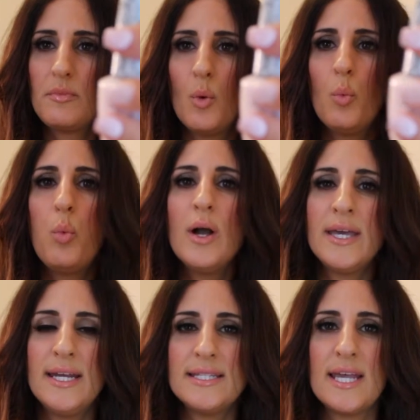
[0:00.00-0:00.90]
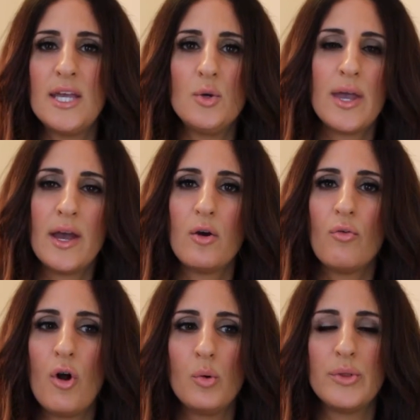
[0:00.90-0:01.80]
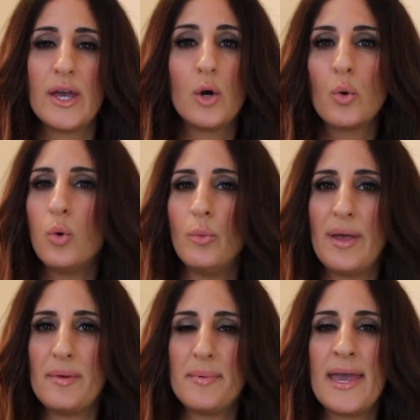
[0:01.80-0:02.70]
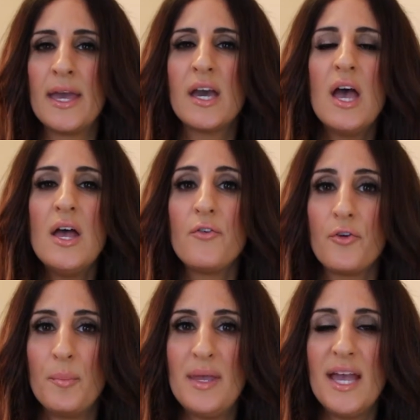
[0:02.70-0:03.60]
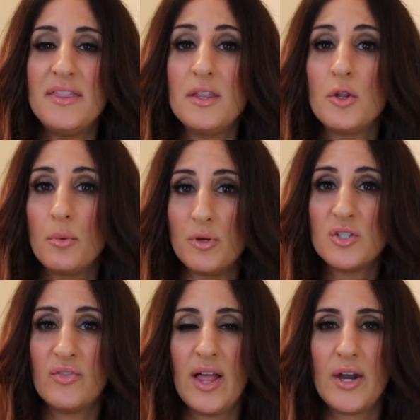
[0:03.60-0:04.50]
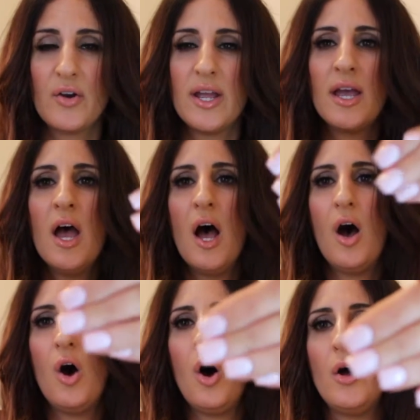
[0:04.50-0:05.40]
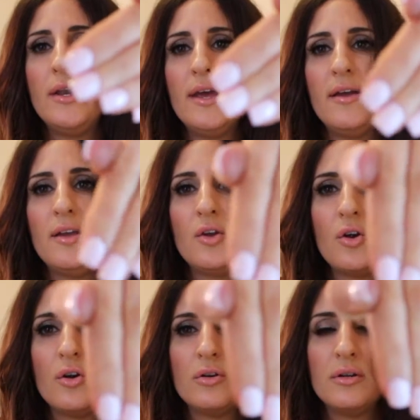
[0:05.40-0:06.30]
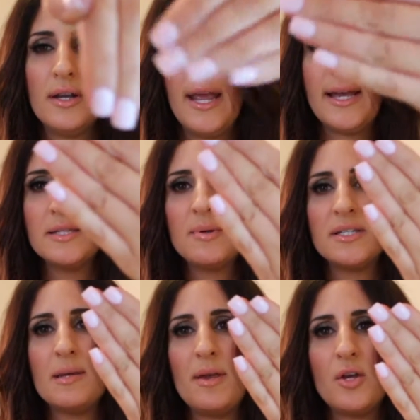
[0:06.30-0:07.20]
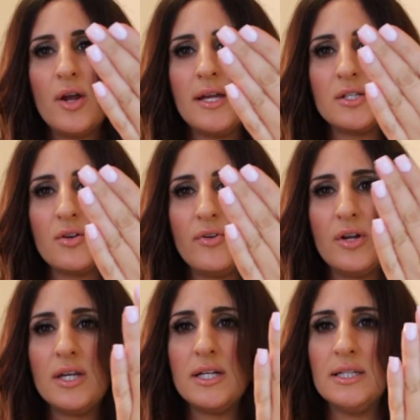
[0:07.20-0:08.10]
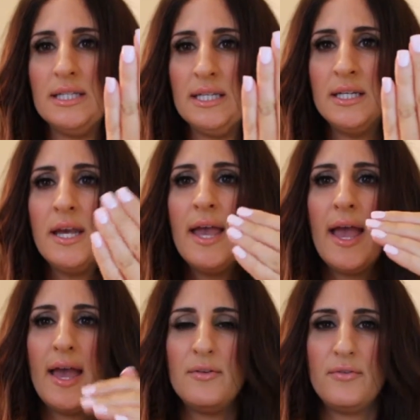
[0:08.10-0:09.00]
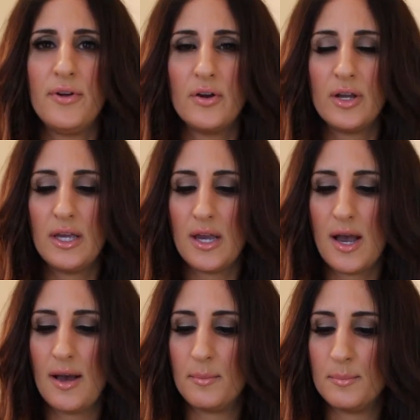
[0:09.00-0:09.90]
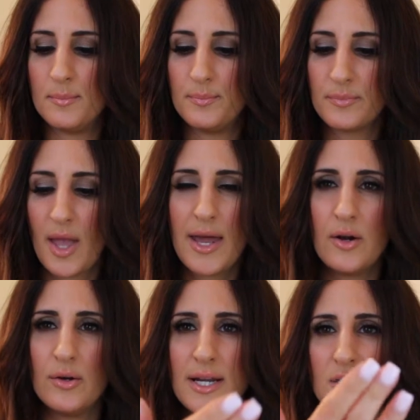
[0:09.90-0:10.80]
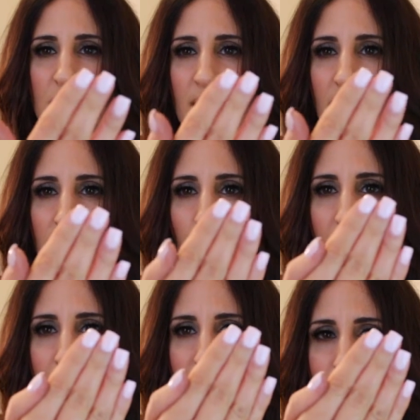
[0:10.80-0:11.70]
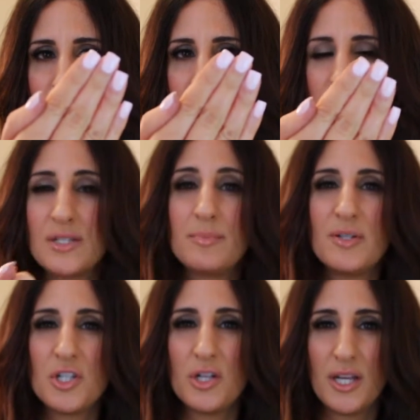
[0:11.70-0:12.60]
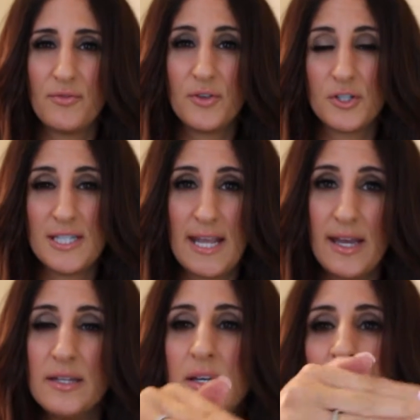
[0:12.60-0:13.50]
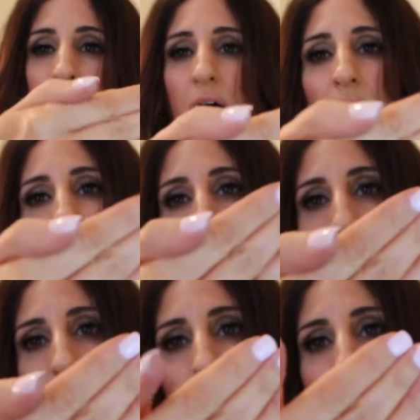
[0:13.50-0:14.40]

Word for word: what can I say? You can't go wrong with like a cool baby pink. For me, I think they're the most flattering on your hands because they make your hands look very clean and very, um, I don't know. I just, I like the way it makes my hands look, especially like if you're tan. Um,